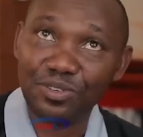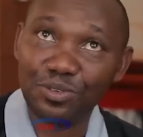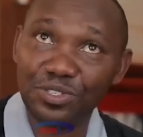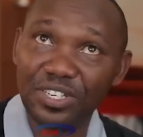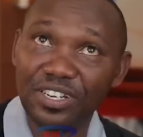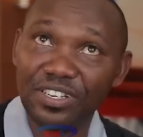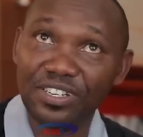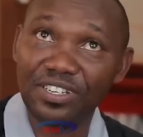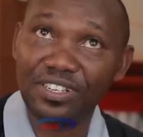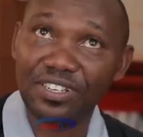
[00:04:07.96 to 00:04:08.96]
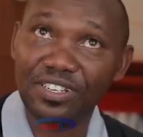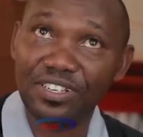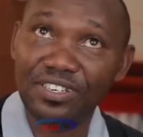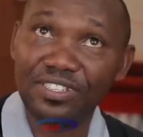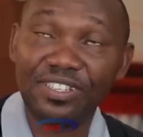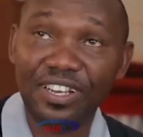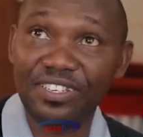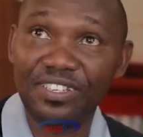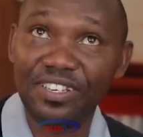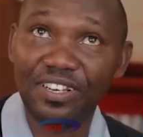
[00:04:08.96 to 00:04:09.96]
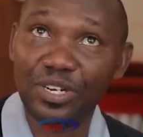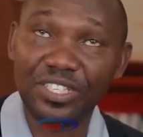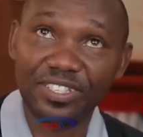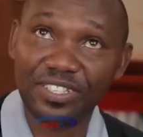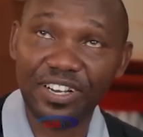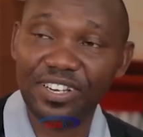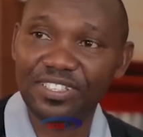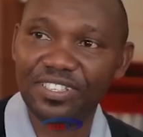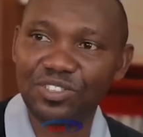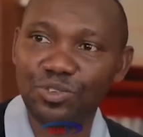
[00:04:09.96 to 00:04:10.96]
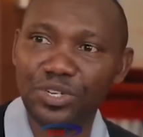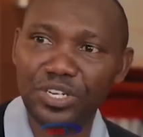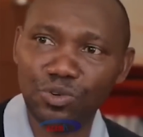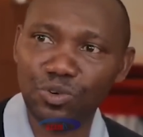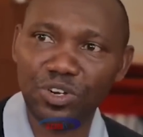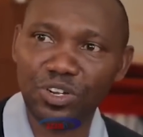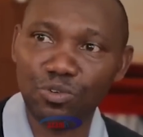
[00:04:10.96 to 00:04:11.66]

ikuja ni saidia wachezaji tuinue